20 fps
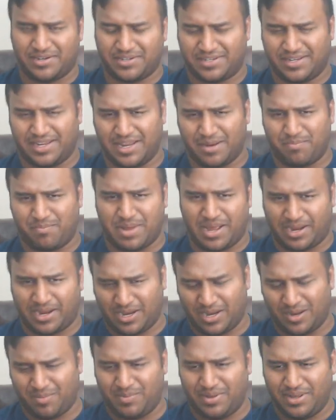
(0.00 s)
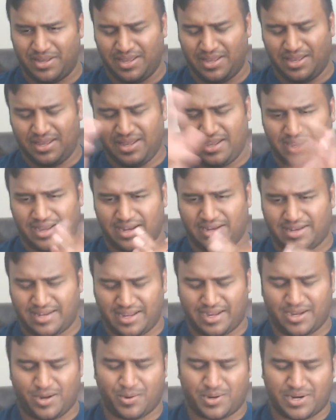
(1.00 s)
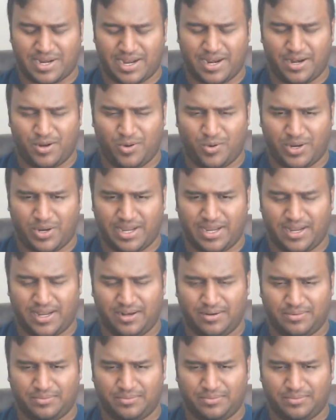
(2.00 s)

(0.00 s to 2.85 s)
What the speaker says: to get back up and take out Kaido again,